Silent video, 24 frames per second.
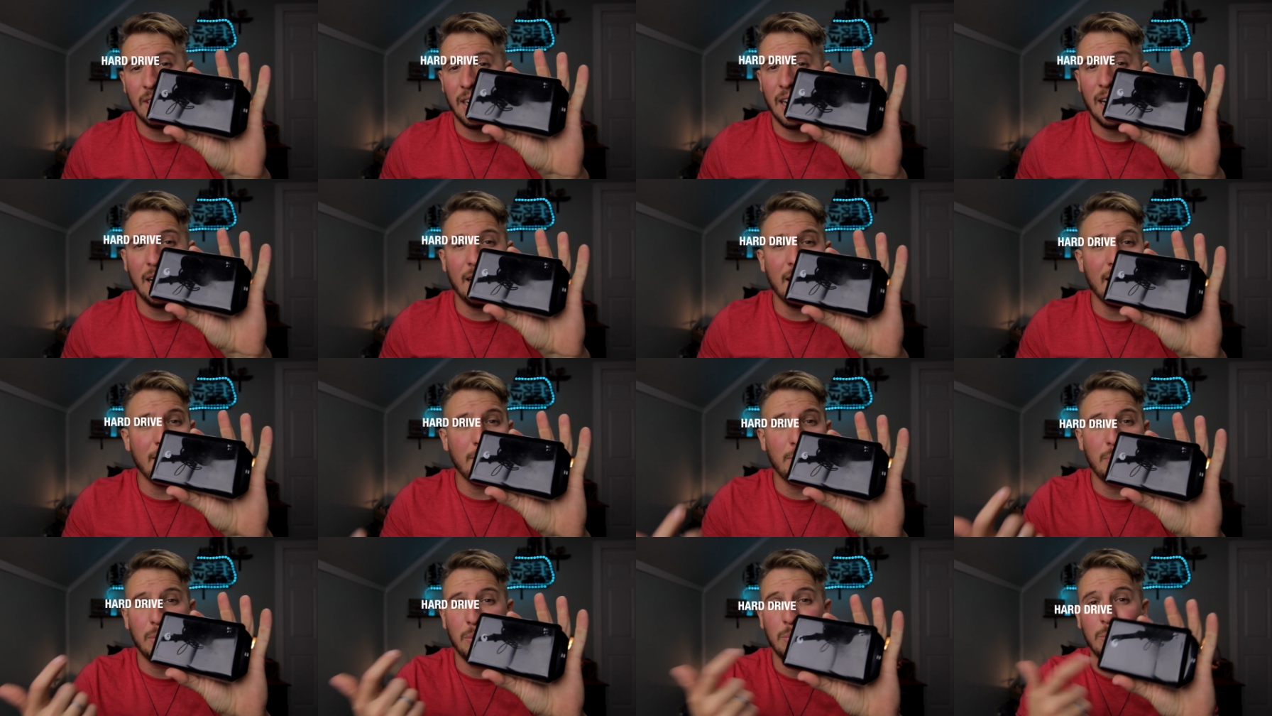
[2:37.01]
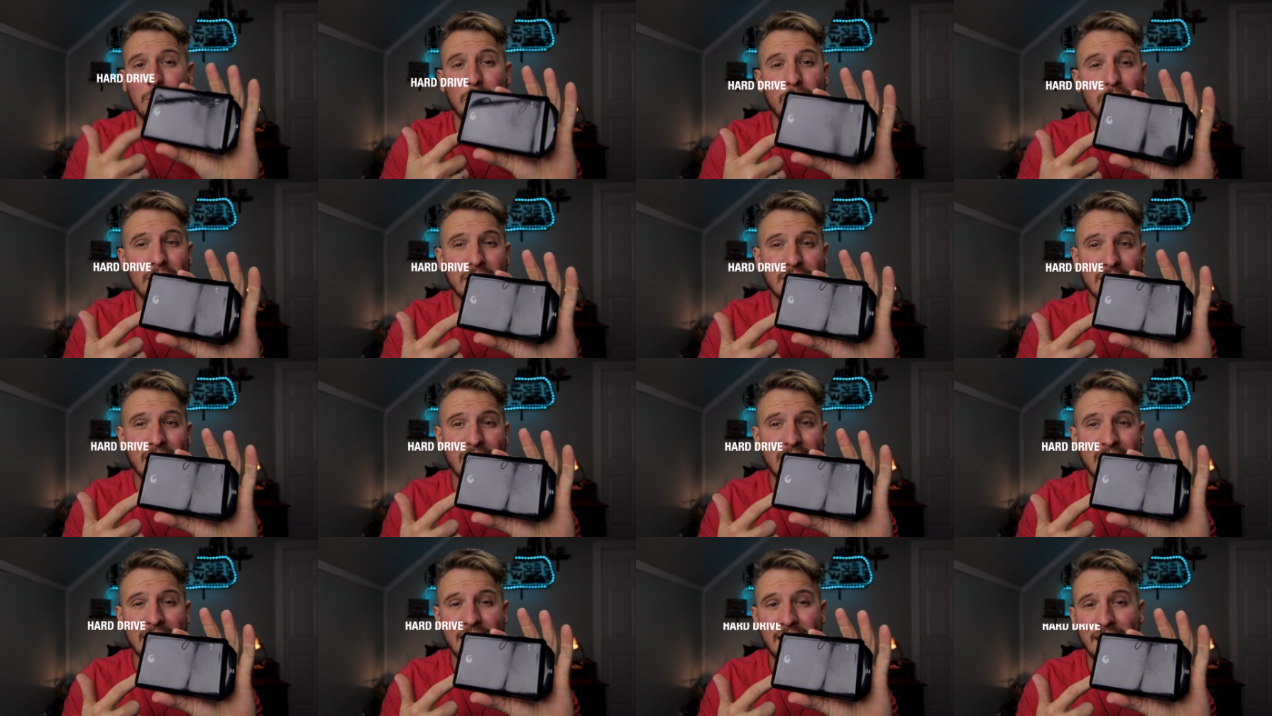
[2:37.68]
I put movies
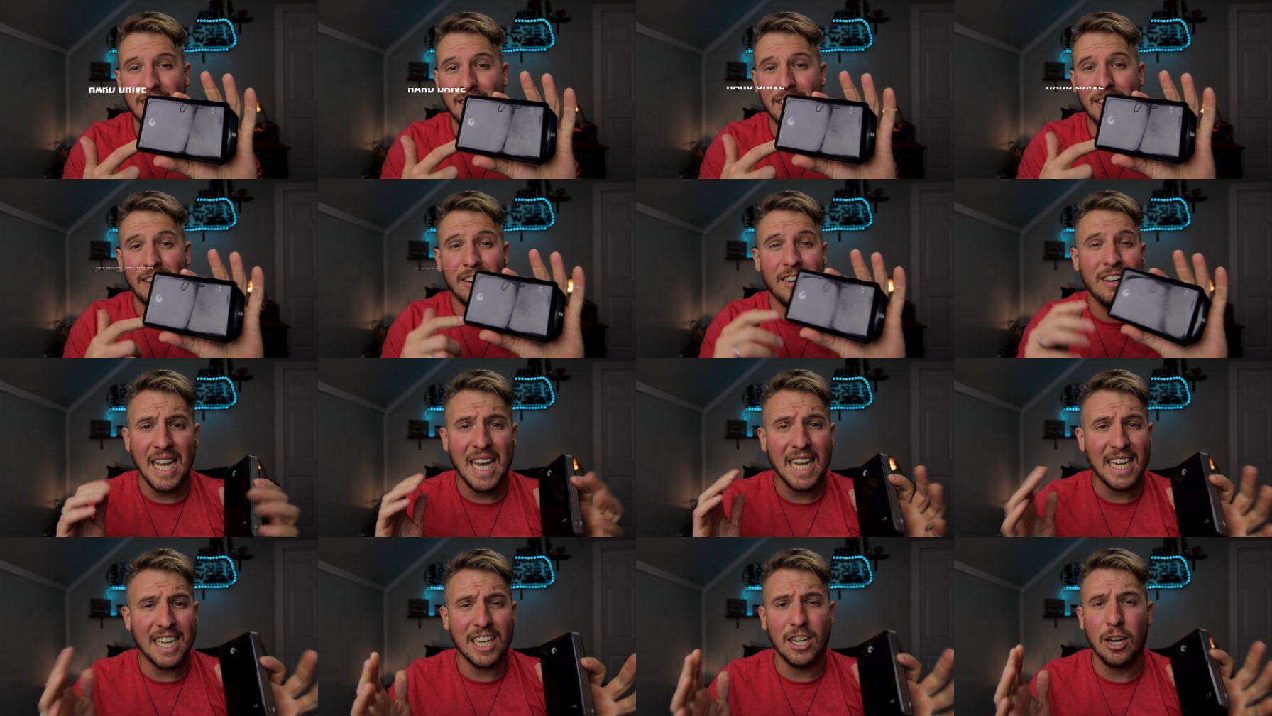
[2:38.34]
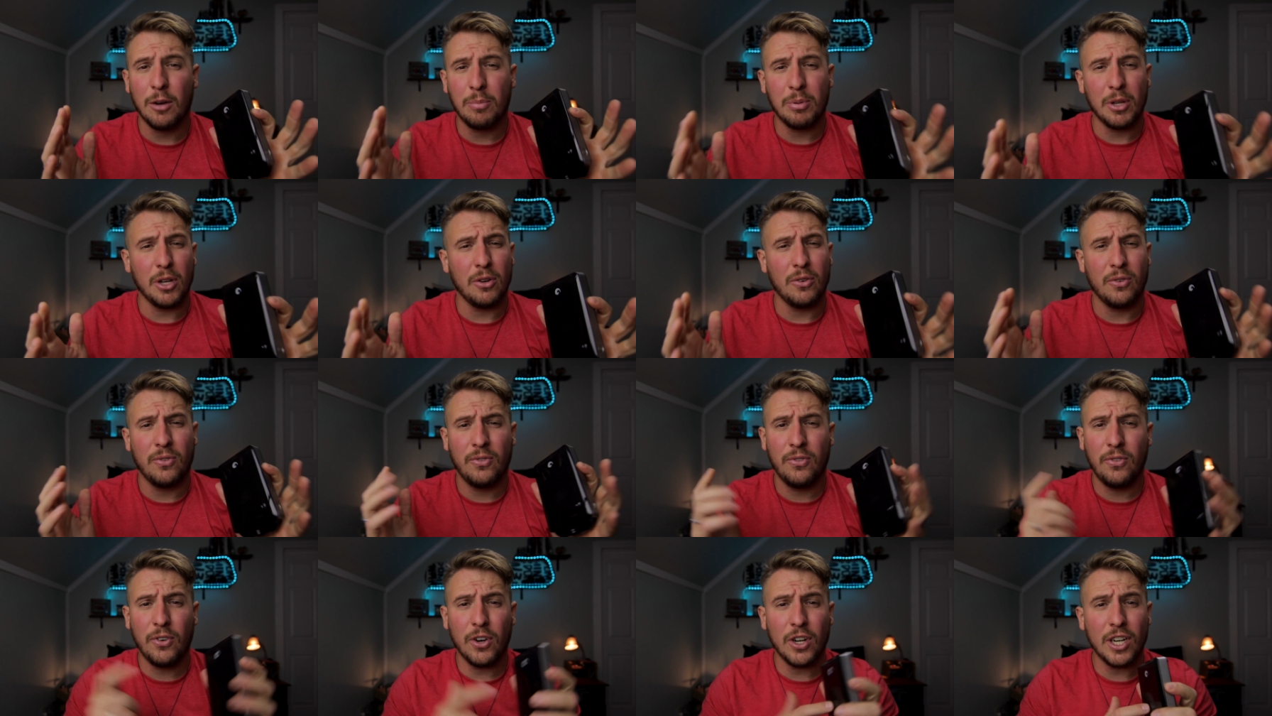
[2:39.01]
on here. I can upload
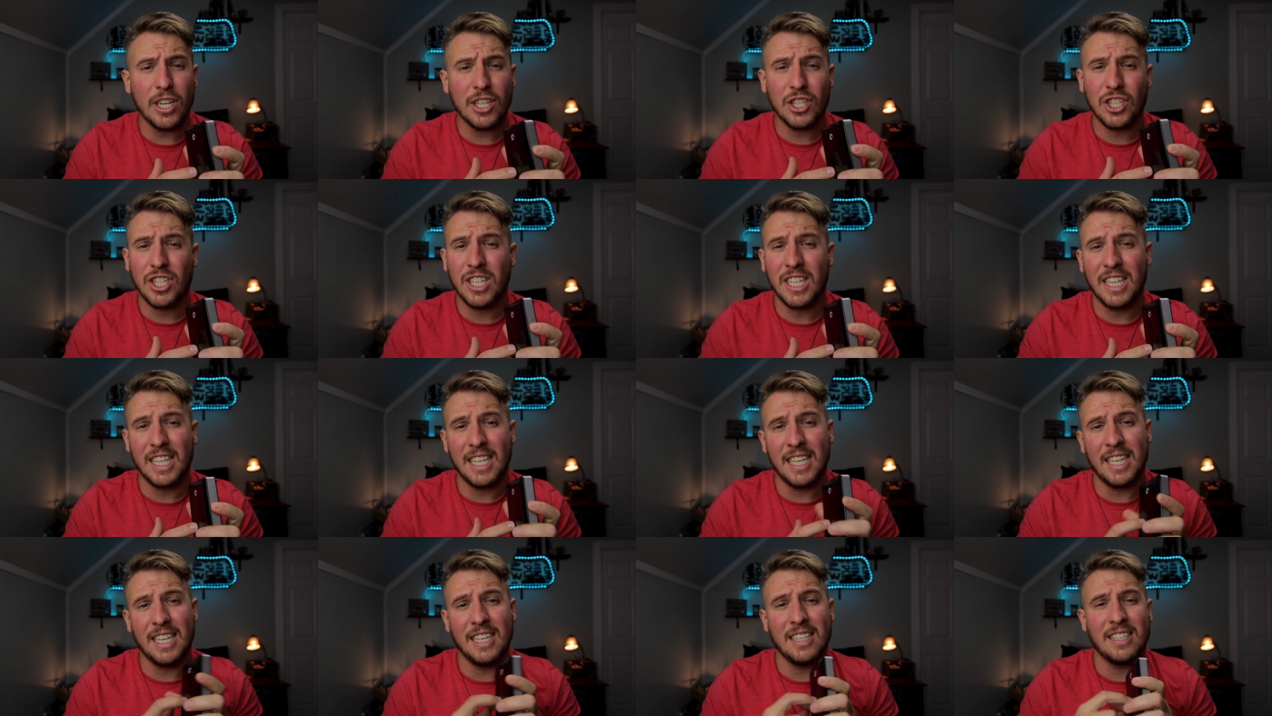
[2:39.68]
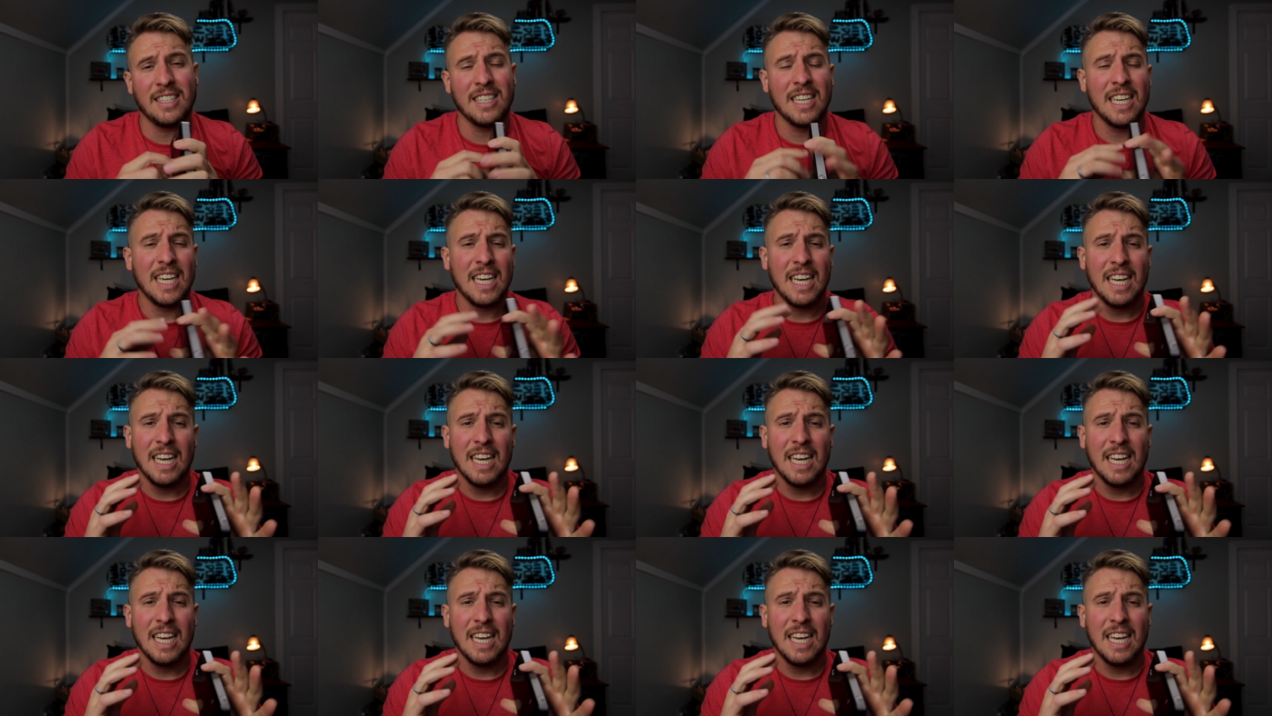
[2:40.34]
footage to this.